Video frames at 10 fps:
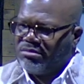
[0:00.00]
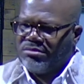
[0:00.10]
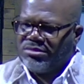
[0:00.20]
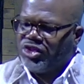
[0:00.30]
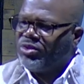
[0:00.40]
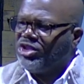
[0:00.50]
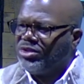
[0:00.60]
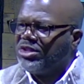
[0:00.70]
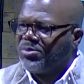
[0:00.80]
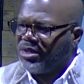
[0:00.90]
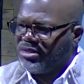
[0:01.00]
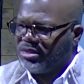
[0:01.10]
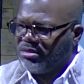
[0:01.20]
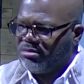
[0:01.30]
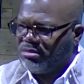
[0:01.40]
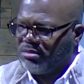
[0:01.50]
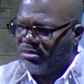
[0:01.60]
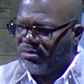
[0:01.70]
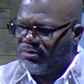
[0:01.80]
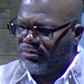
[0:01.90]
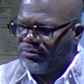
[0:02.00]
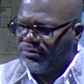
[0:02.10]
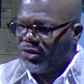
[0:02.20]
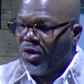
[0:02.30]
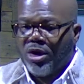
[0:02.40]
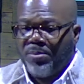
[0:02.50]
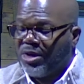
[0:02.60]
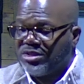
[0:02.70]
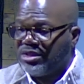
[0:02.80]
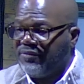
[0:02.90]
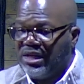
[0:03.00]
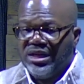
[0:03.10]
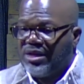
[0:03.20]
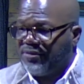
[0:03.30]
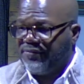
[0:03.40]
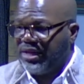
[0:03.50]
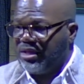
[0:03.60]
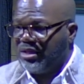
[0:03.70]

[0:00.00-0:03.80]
to a Jewish person or a person of any other faith.